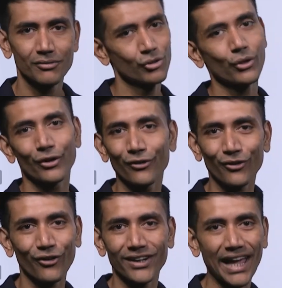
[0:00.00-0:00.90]
You cannot
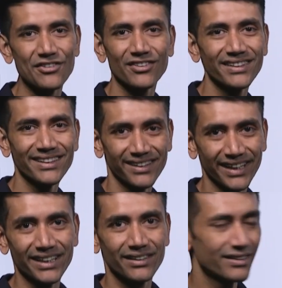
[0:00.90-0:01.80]
draw a tangent there,
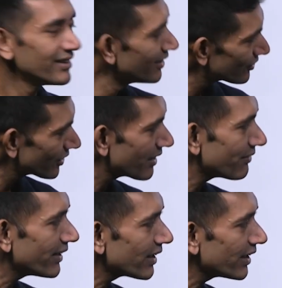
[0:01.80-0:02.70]
right? So
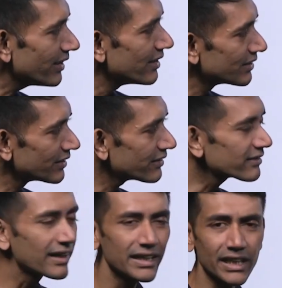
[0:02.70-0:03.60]
definitely this is
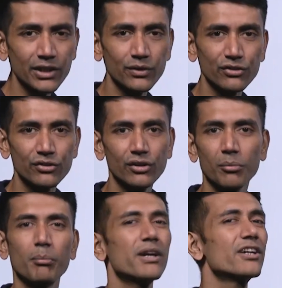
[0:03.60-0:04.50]
continuous,
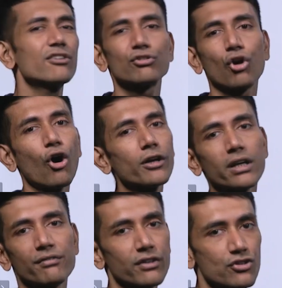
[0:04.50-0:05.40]
but it is not
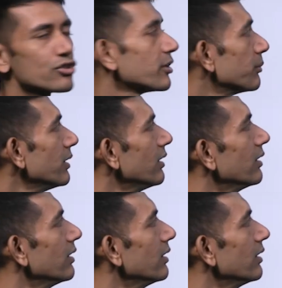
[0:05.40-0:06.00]
differentiable.